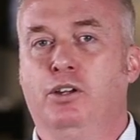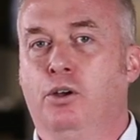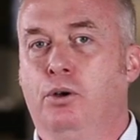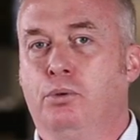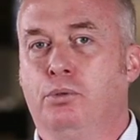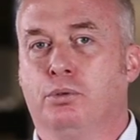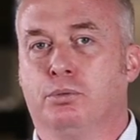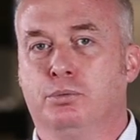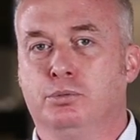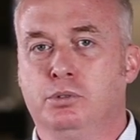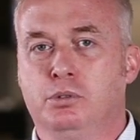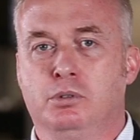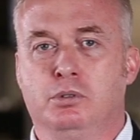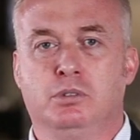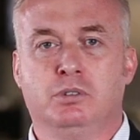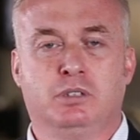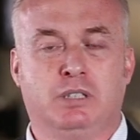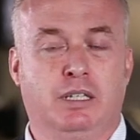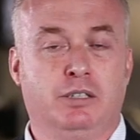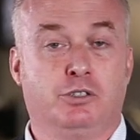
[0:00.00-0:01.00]
know the
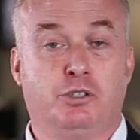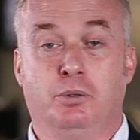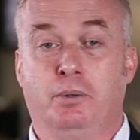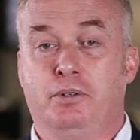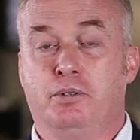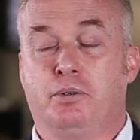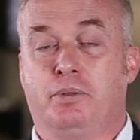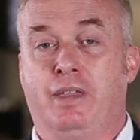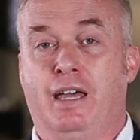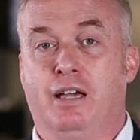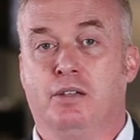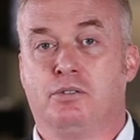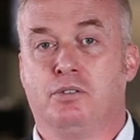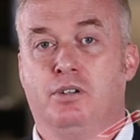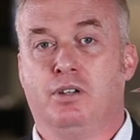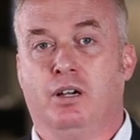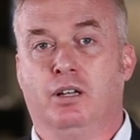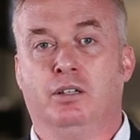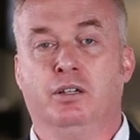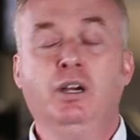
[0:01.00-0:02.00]
rules, a
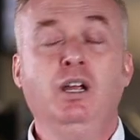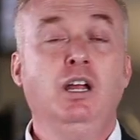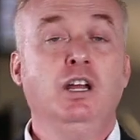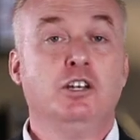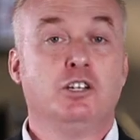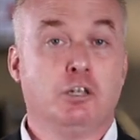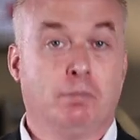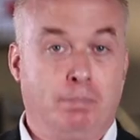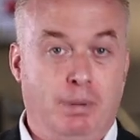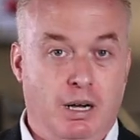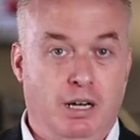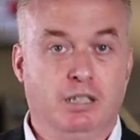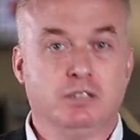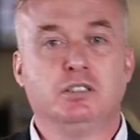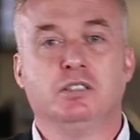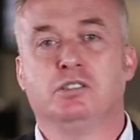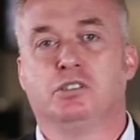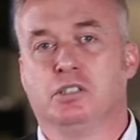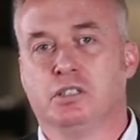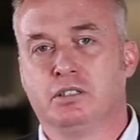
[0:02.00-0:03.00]
$200,000
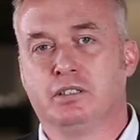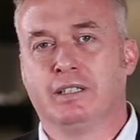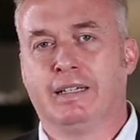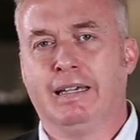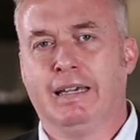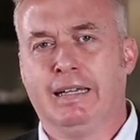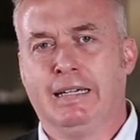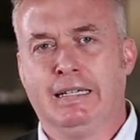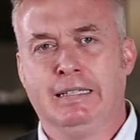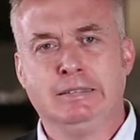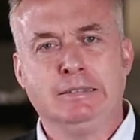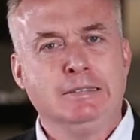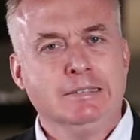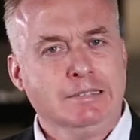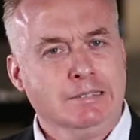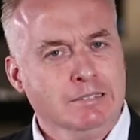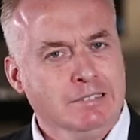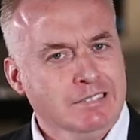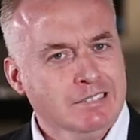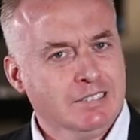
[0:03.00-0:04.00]
deposit just to get in.
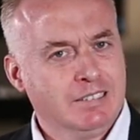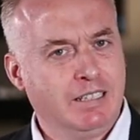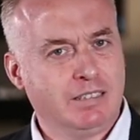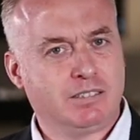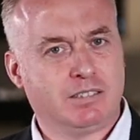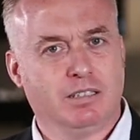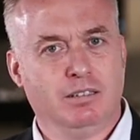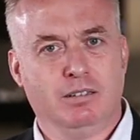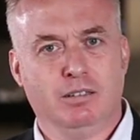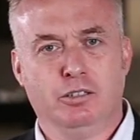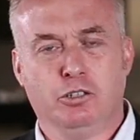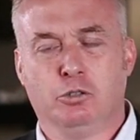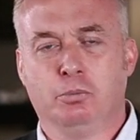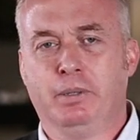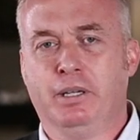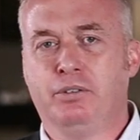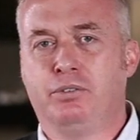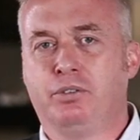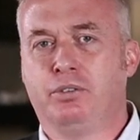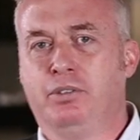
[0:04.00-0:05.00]
That's a little
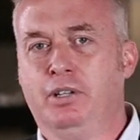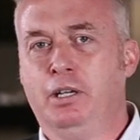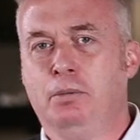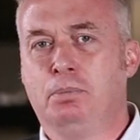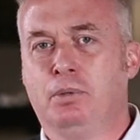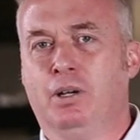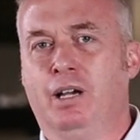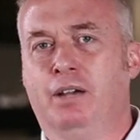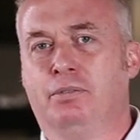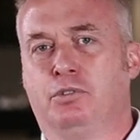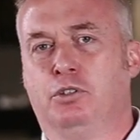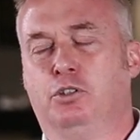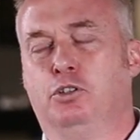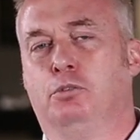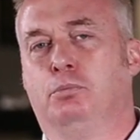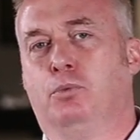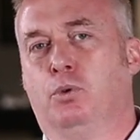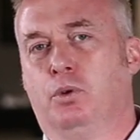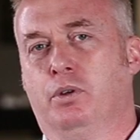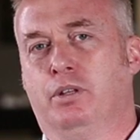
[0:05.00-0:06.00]
bit steep. You'll have to do
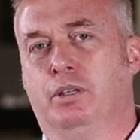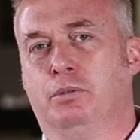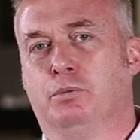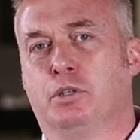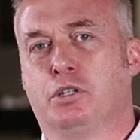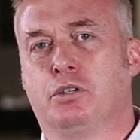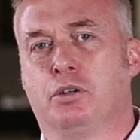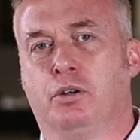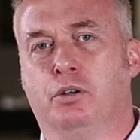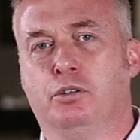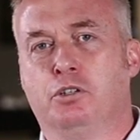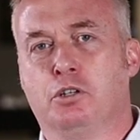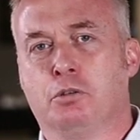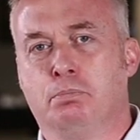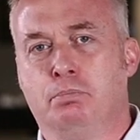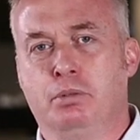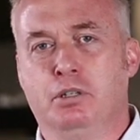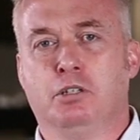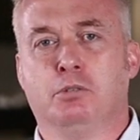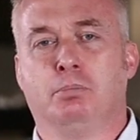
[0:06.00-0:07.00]
more than return your
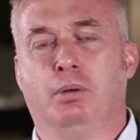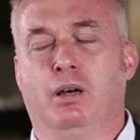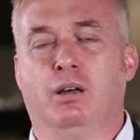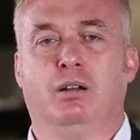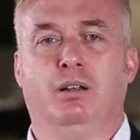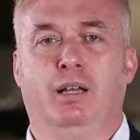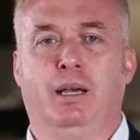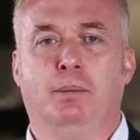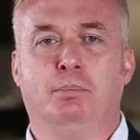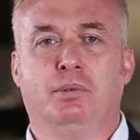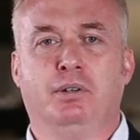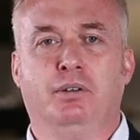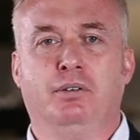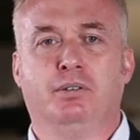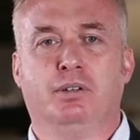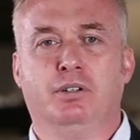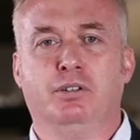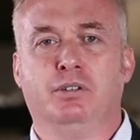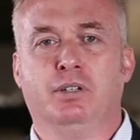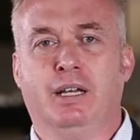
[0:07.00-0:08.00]
beer bottle empties
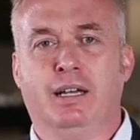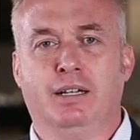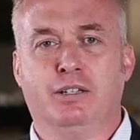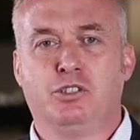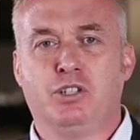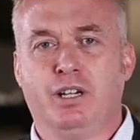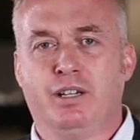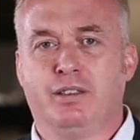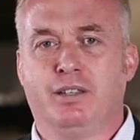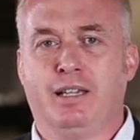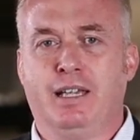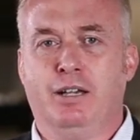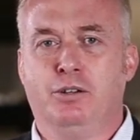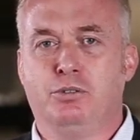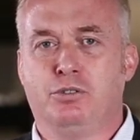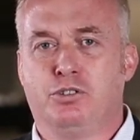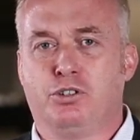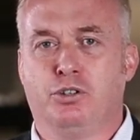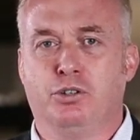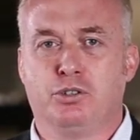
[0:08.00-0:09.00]
and check the
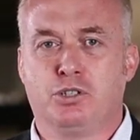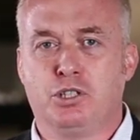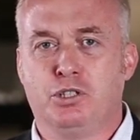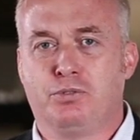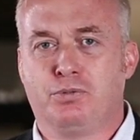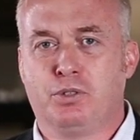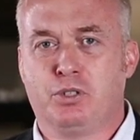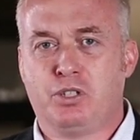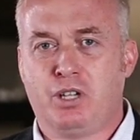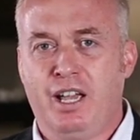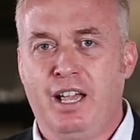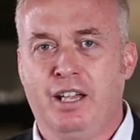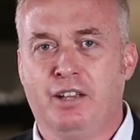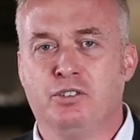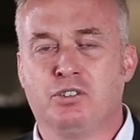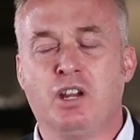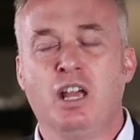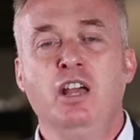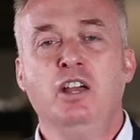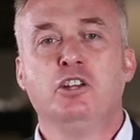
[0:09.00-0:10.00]
couch cushions for
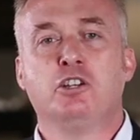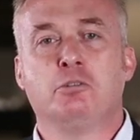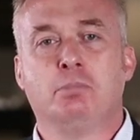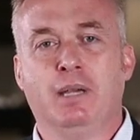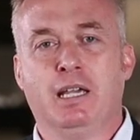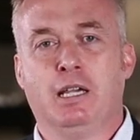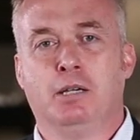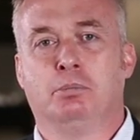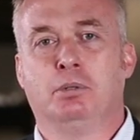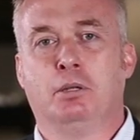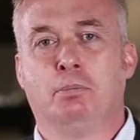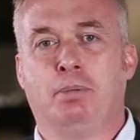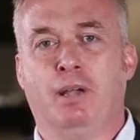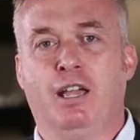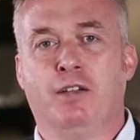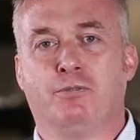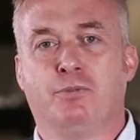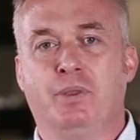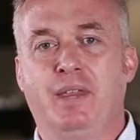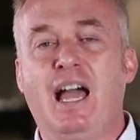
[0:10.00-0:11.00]
change to be able to
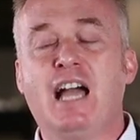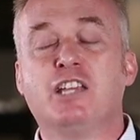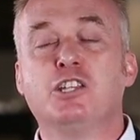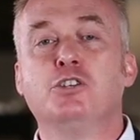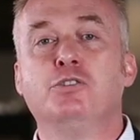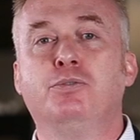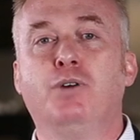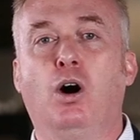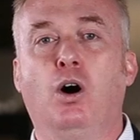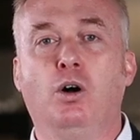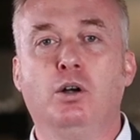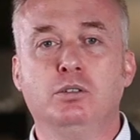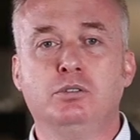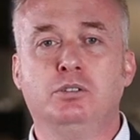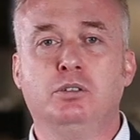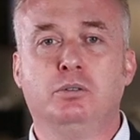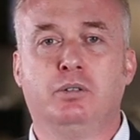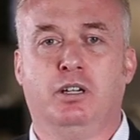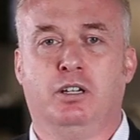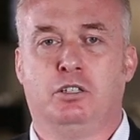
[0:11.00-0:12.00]
pay for that. You've
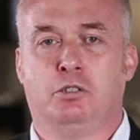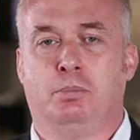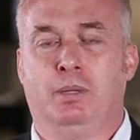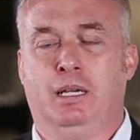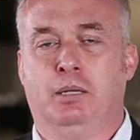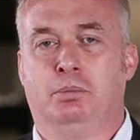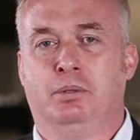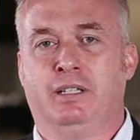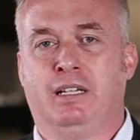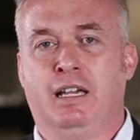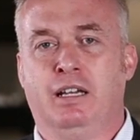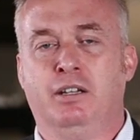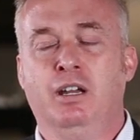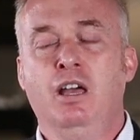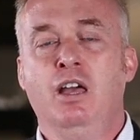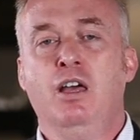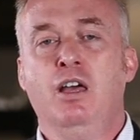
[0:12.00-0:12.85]
also got to be able to get